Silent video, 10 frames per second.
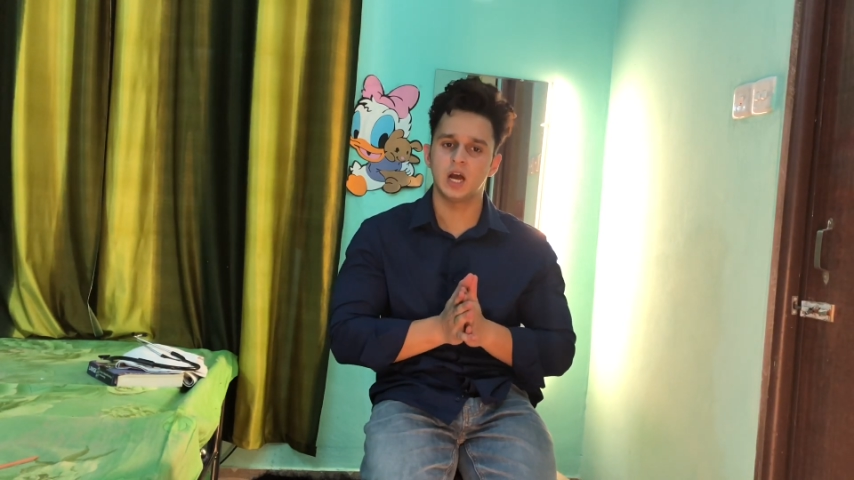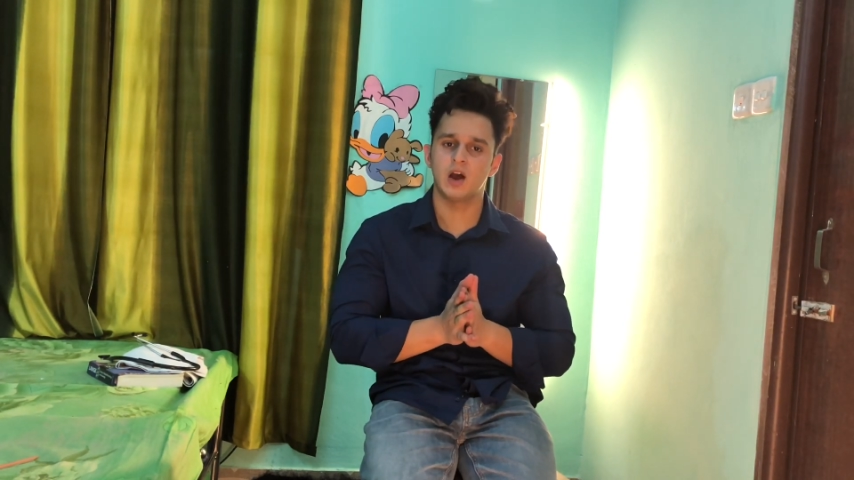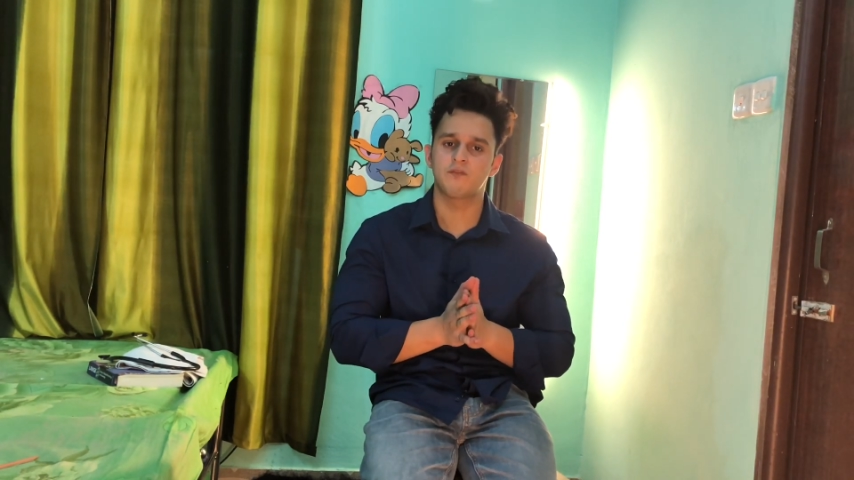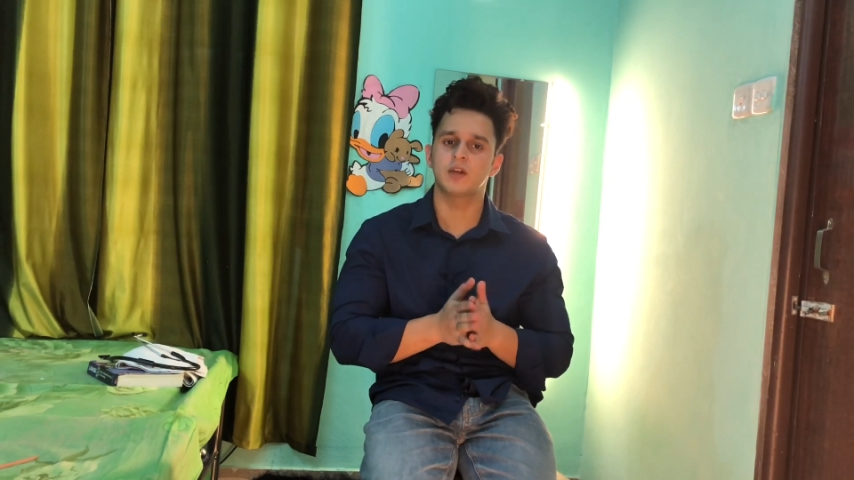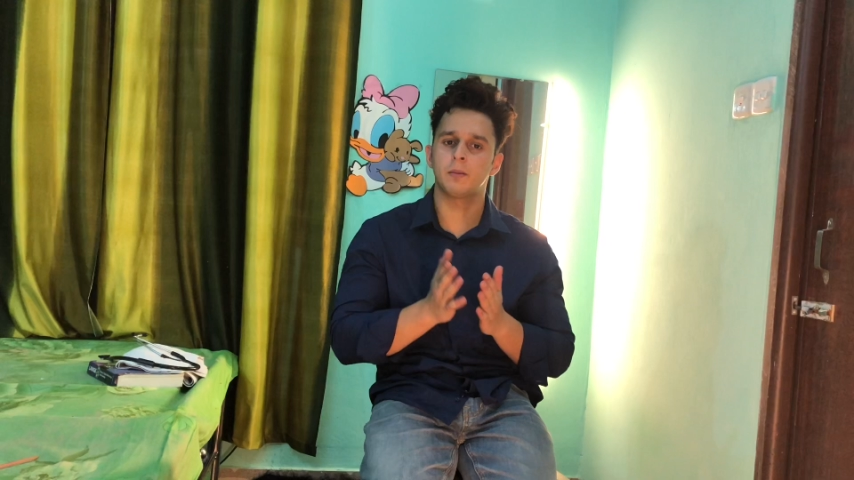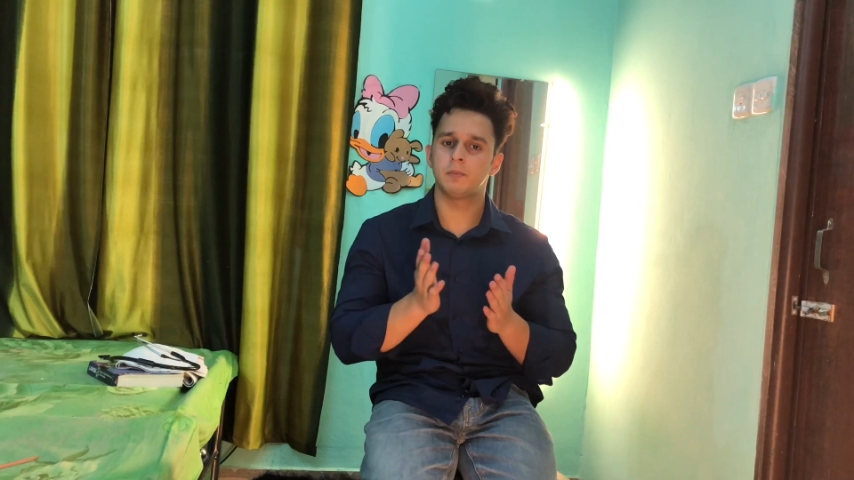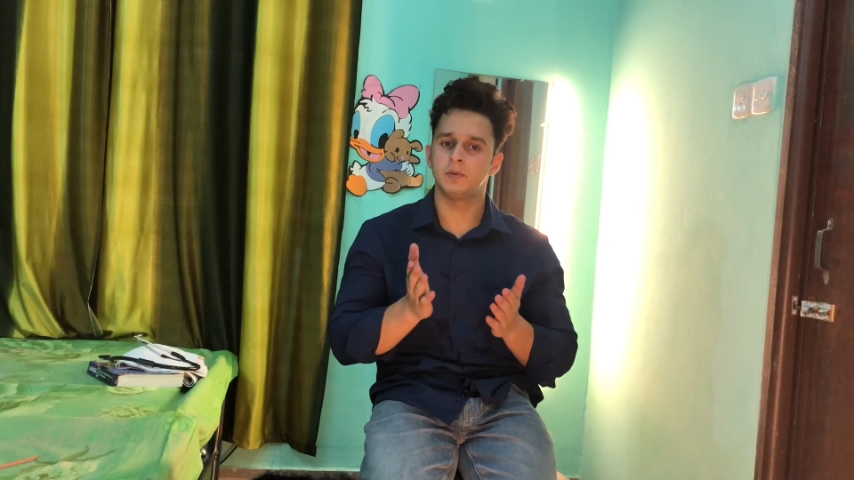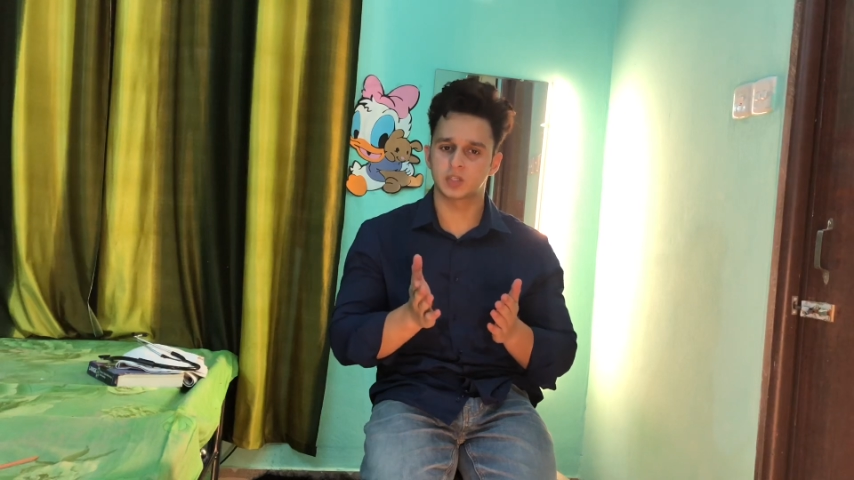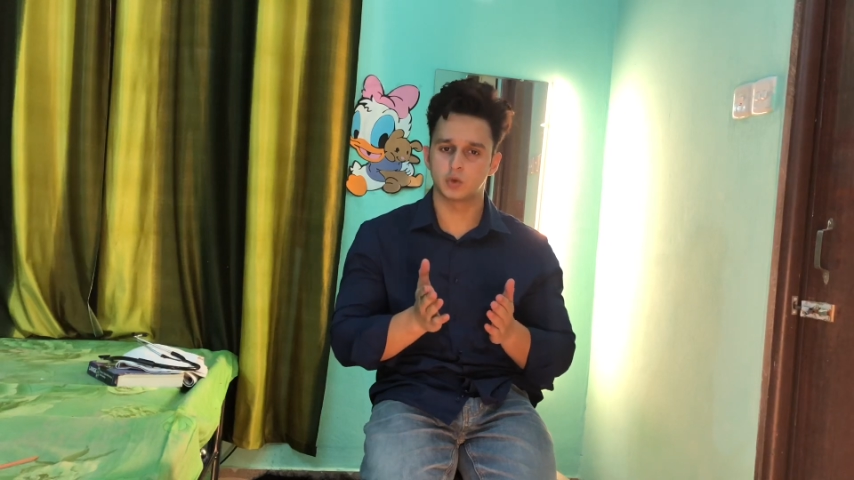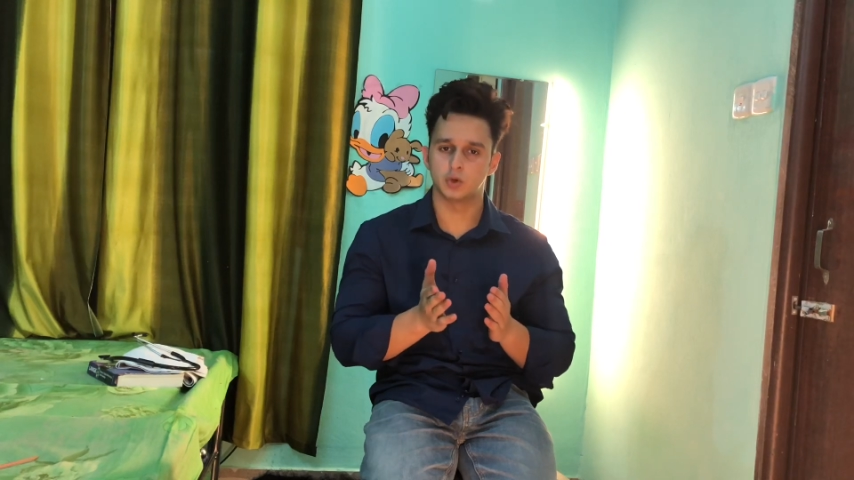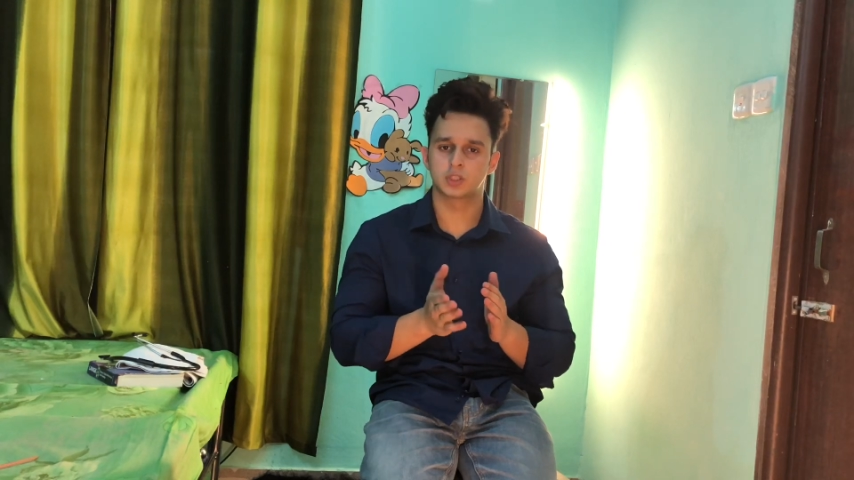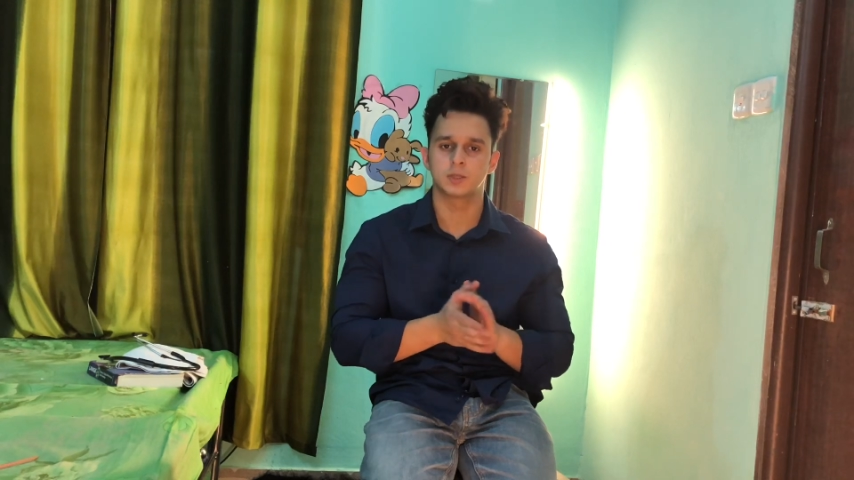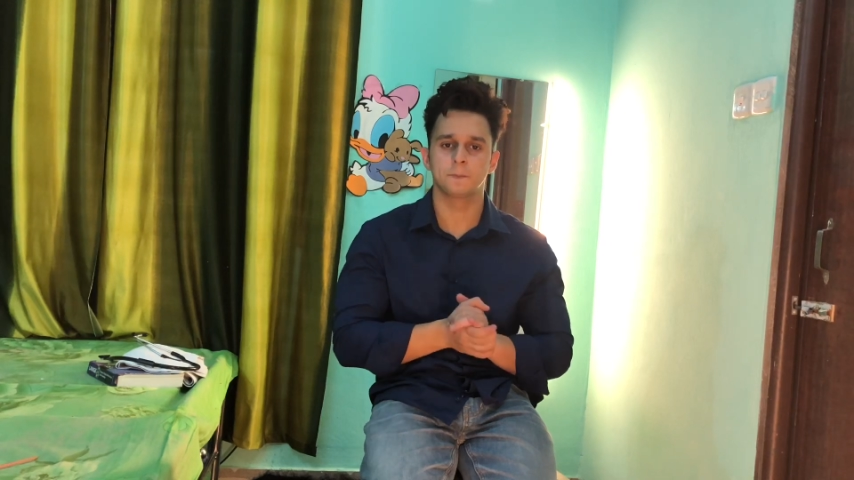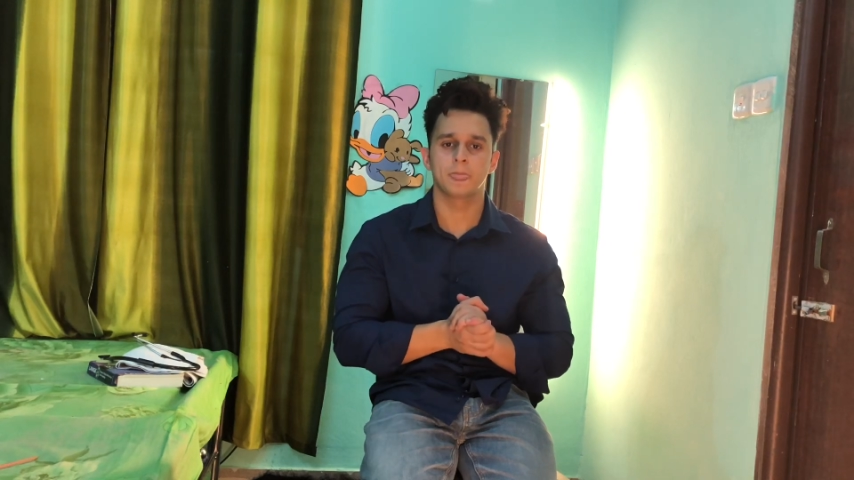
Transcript: after MBBS course